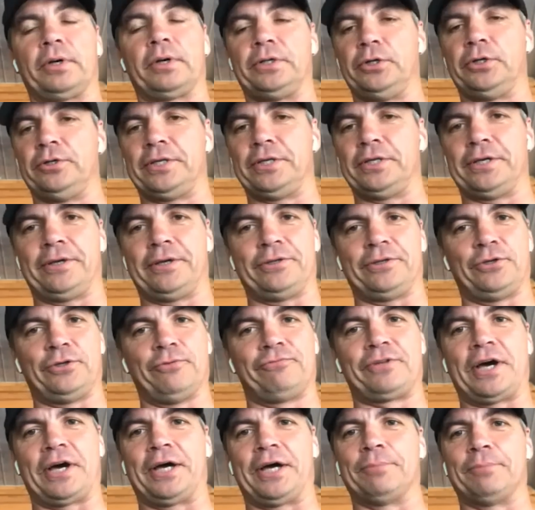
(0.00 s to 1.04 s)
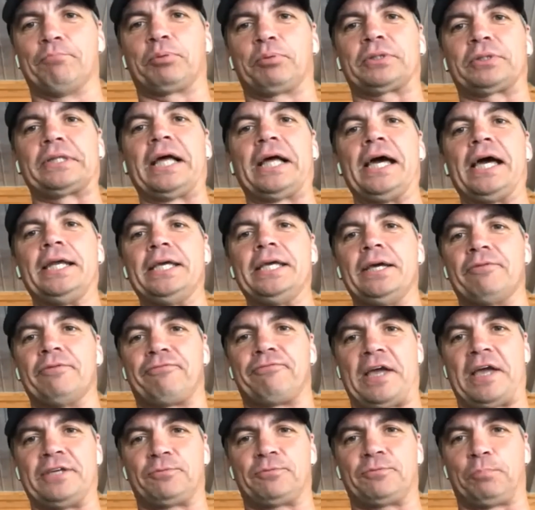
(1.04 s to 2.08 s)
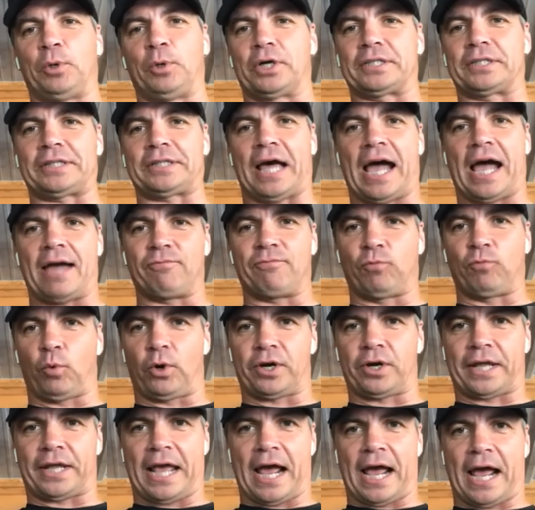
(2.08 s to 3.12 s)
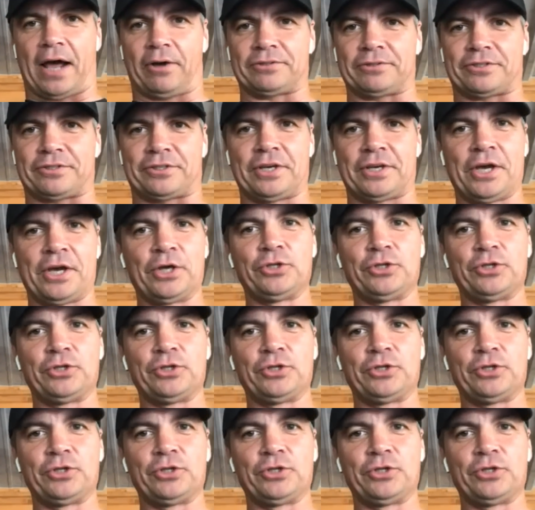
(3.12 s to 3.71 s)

and you've done plenty of Facebook Live workouts.